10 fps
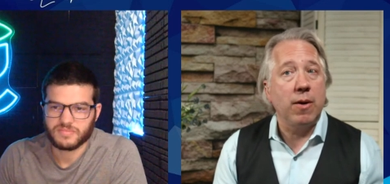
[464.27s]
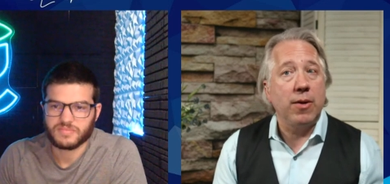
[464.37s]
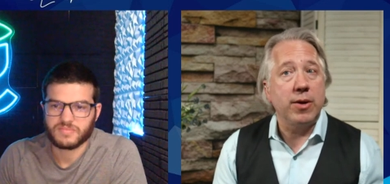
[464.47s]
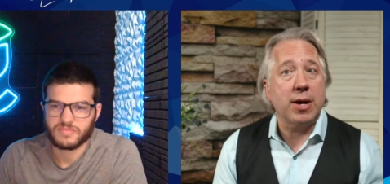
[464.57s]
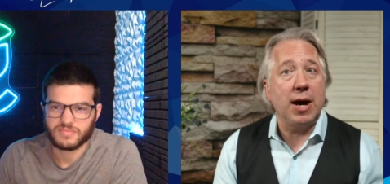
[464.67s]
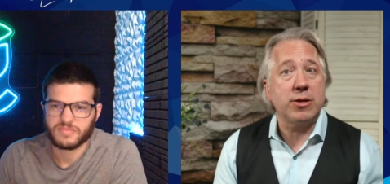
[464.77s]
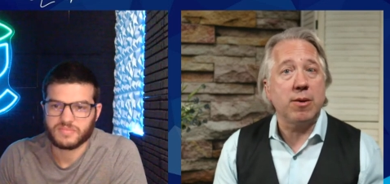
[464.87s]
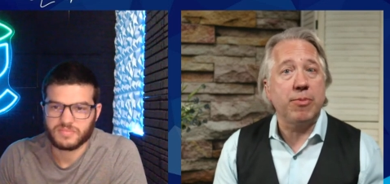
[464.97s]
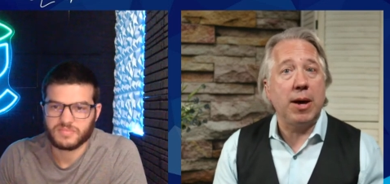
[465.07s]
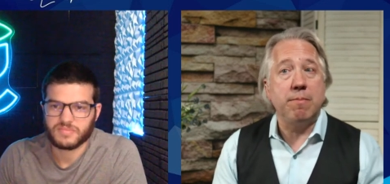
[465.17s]
Speaker 1: The concept
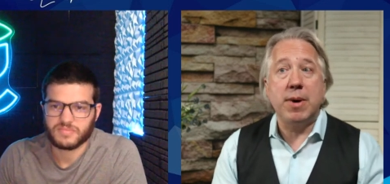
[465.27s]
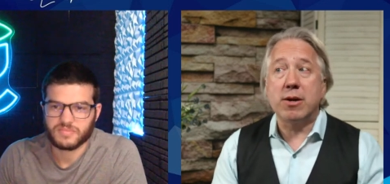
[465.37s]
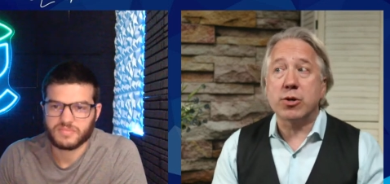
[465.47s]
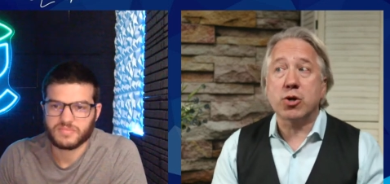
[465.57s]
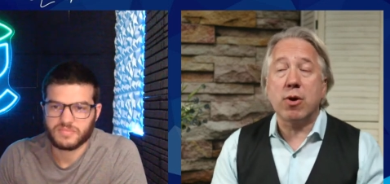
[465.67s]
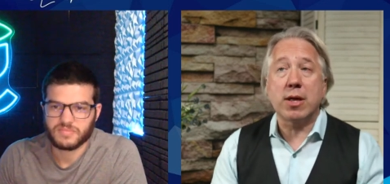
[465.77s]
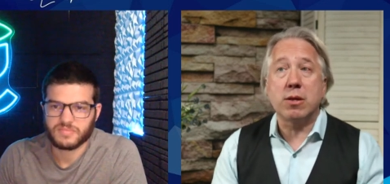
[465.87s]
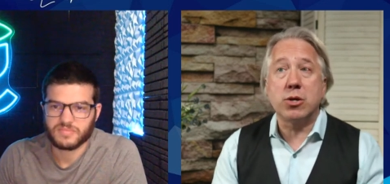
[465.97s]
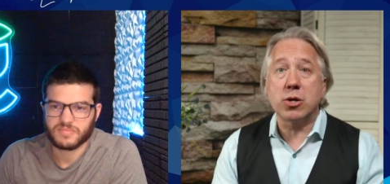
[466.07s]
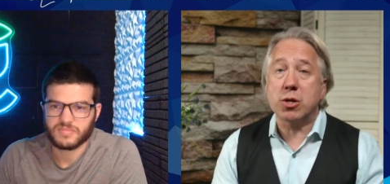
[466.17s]
that mental strength
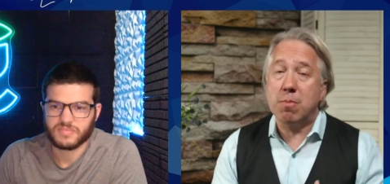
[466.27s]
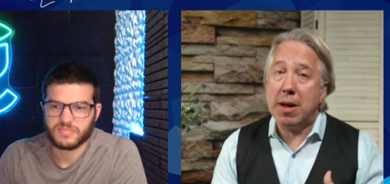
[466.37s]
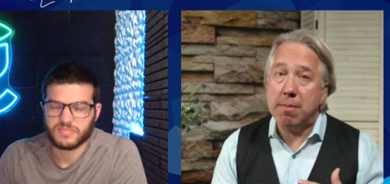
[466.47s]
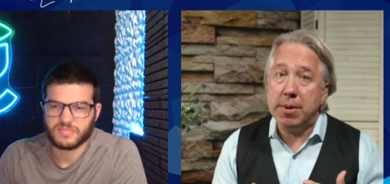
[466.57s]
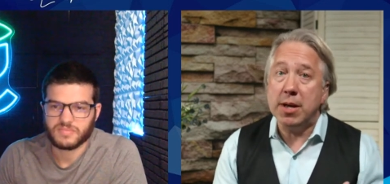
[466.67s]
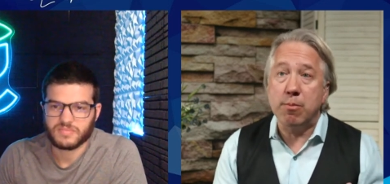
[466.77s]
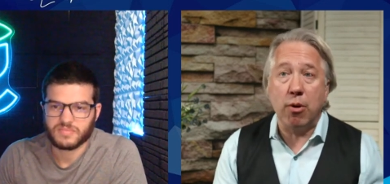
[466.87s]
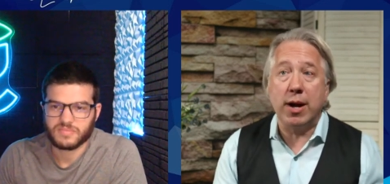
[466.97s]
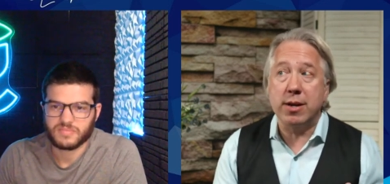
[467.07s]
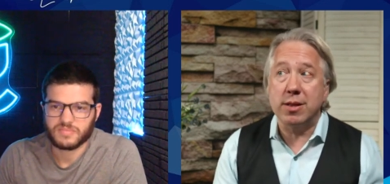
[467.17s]
just may be,
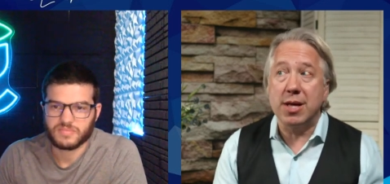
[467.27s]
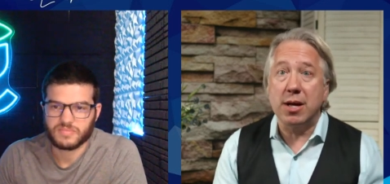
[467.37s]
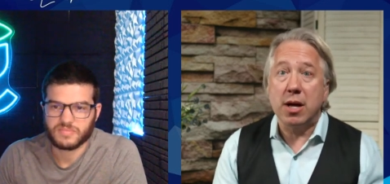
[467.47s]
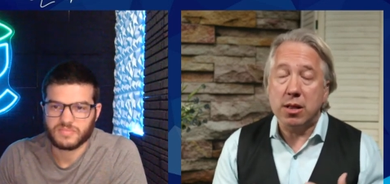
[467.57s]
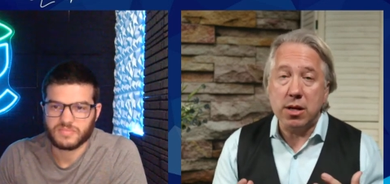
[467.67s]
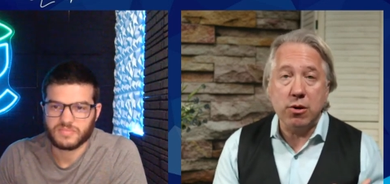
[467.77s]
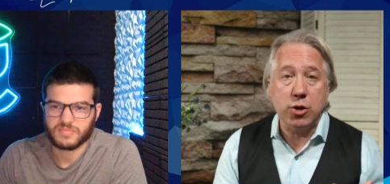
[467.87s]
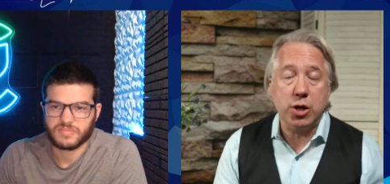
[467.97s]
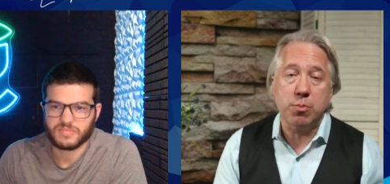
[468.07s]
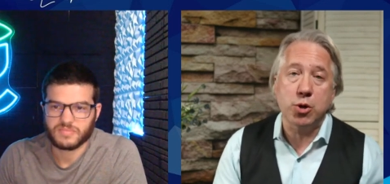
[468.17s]
Brandon, the
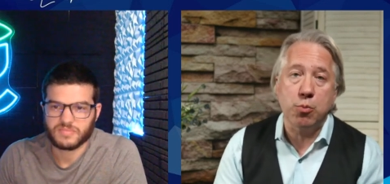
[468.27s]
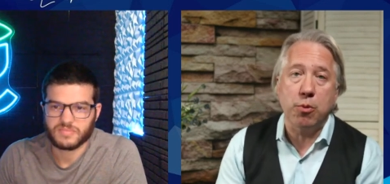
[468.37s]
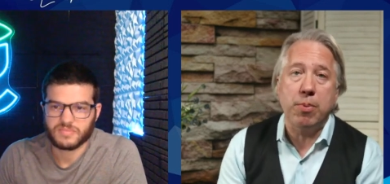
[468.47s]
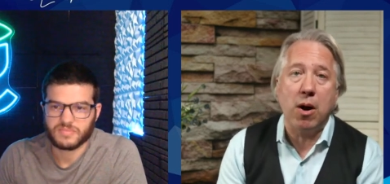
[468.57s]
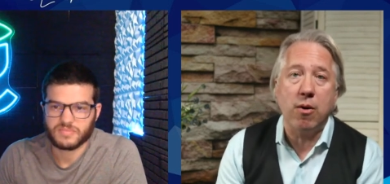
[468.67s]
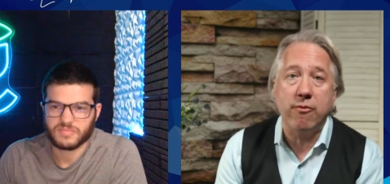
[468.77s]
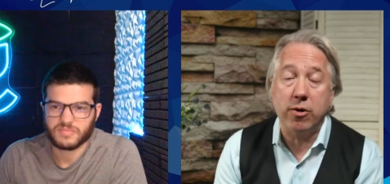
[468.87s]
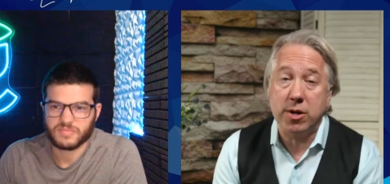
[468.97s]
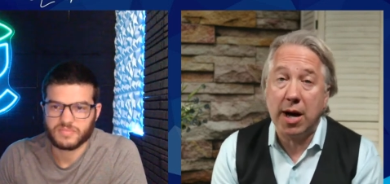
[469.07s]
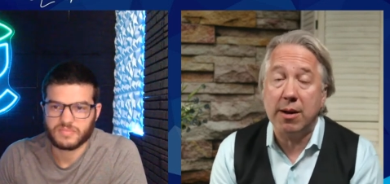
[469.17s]
leadership superpower of our
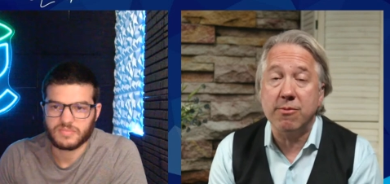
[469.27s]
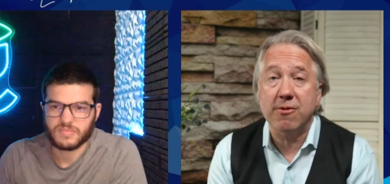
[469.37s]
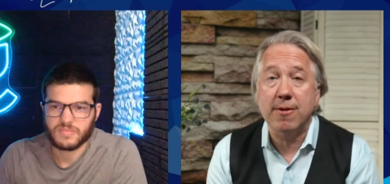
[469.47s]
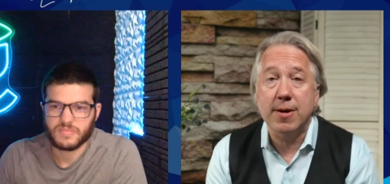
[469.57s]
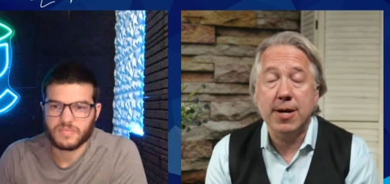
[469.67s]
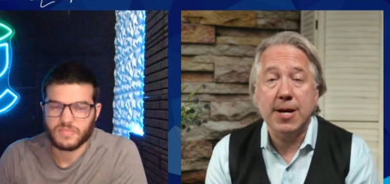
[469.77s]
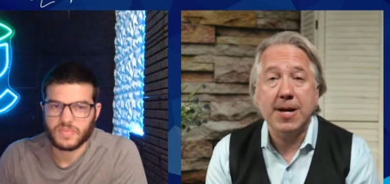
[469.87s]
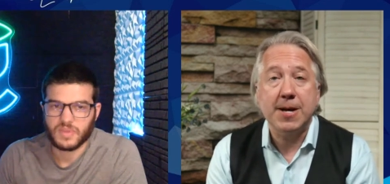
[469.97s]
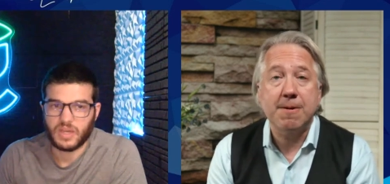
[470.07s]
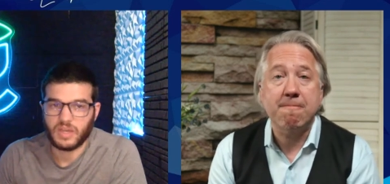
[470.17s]
times.
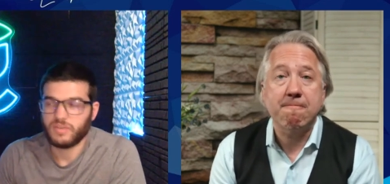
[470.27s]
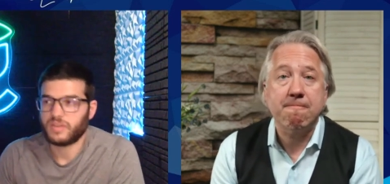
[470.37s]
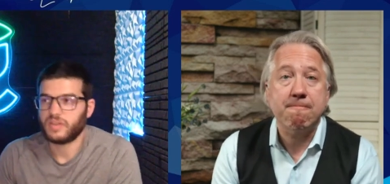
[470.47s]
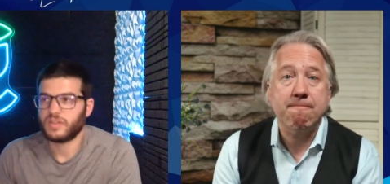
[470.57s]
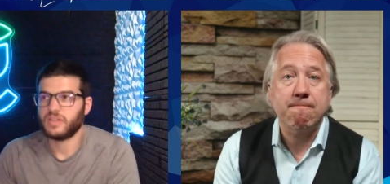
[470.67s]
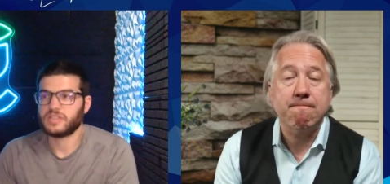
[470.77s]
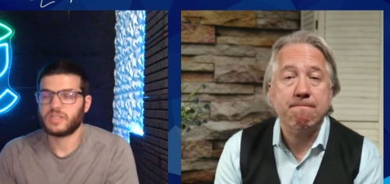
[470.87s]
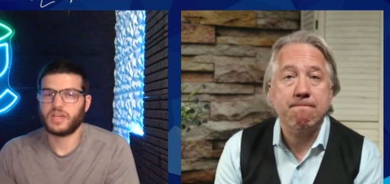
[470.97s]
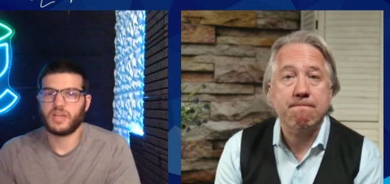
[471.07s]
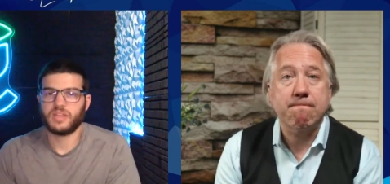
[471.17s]
Speaker 2: I really think it is.
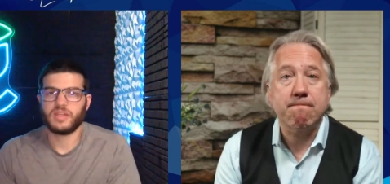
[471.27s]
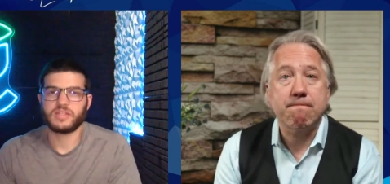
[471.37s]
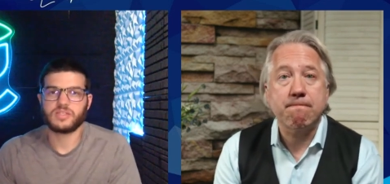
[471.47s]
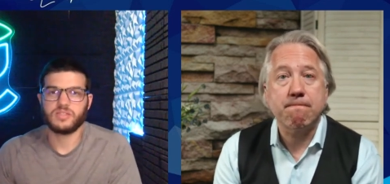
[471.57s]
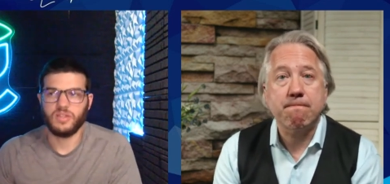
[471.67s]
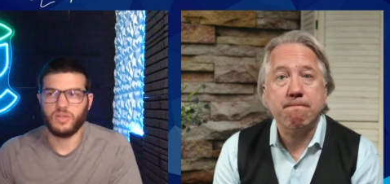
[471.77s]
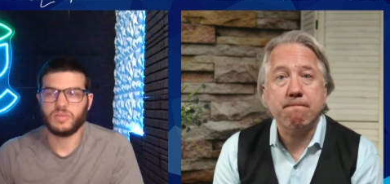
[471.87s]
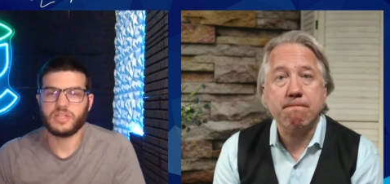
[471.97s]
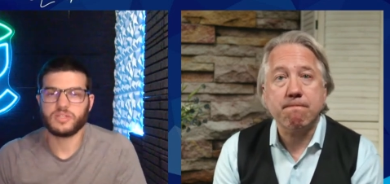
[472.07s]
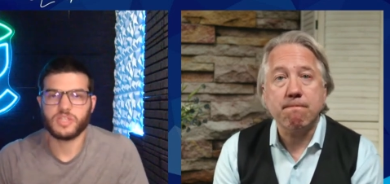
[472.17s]
And I, I think it's, you know,
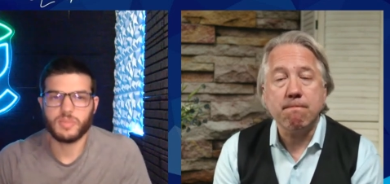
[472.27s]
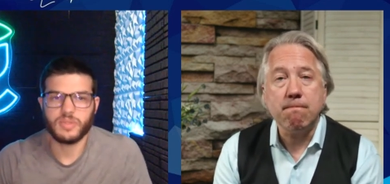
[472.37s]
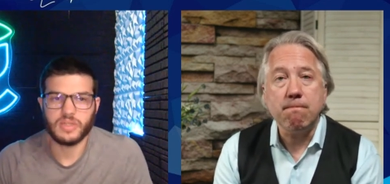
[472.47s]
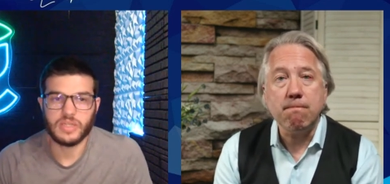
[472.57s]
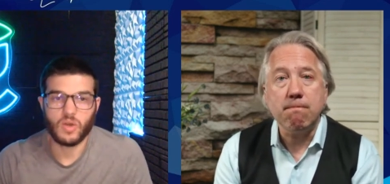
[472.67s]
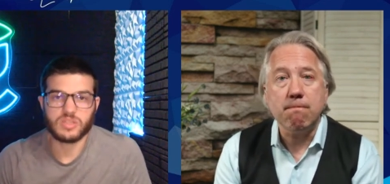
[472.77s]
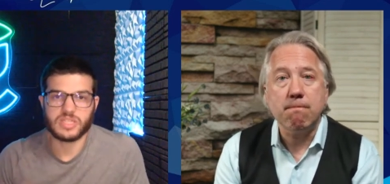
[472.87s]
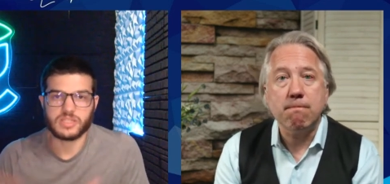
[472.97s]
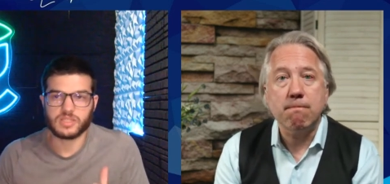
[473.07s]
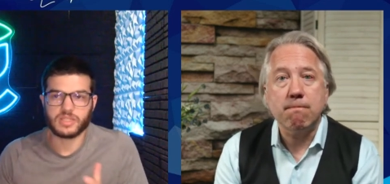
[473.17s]
leadership in, in all
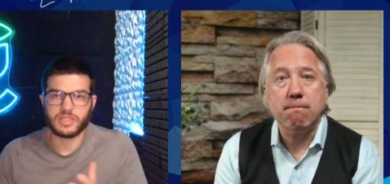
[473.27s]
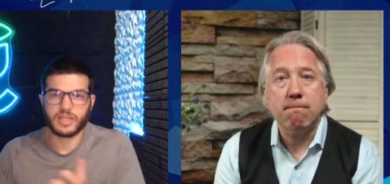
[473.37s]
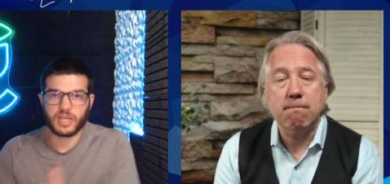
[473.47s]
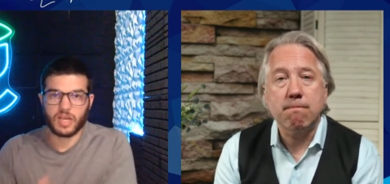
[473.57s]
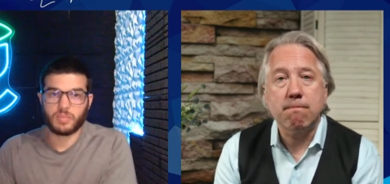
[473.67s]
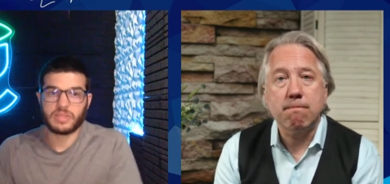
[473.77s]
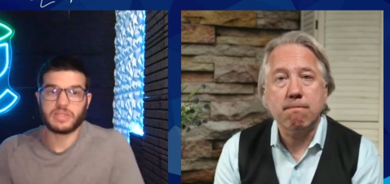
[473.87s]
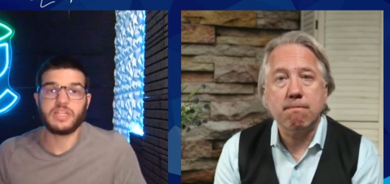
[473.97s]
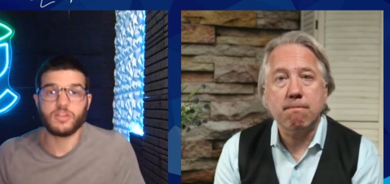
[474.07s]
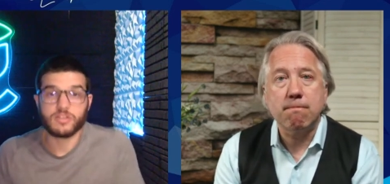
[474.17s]
senses, leading a company,
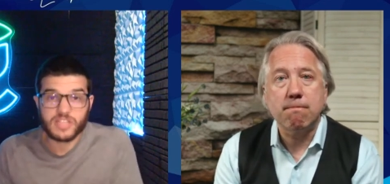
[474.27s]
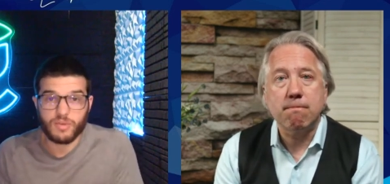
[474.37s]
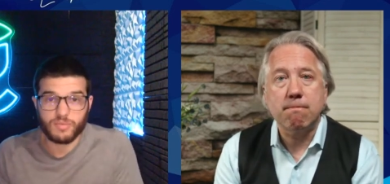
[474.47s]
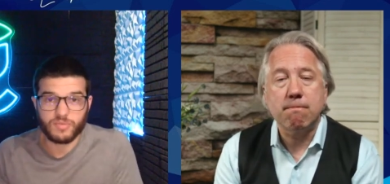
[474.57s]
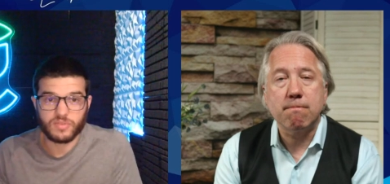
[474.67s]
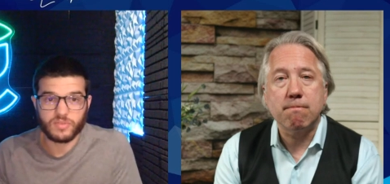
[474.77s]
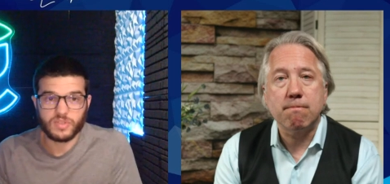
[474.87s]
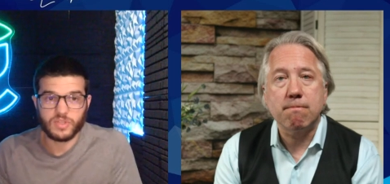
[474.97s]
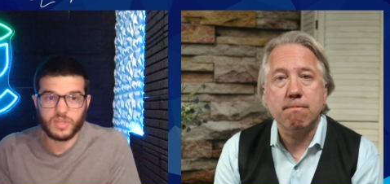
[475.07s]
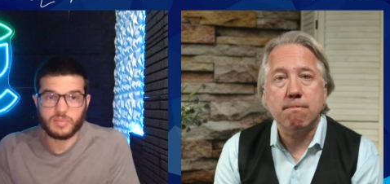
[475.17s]
leading yourself.
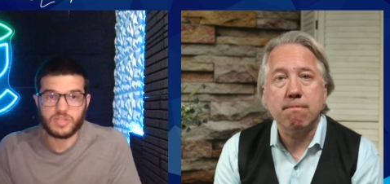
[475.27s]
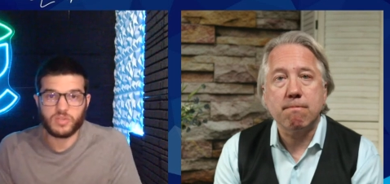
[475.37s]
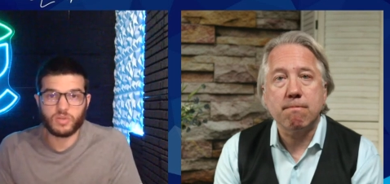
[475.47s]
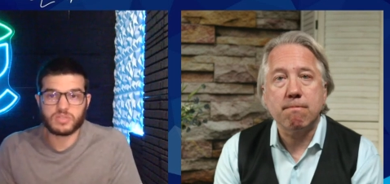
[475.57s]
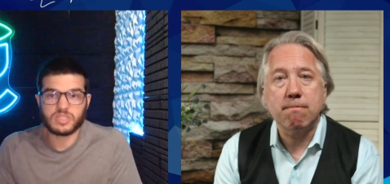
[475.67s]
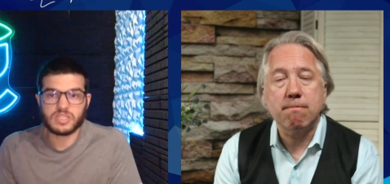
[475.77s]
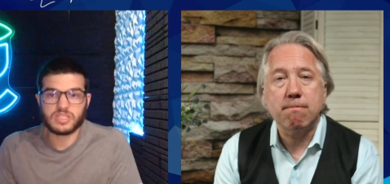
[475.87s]
You, I mean, you don't see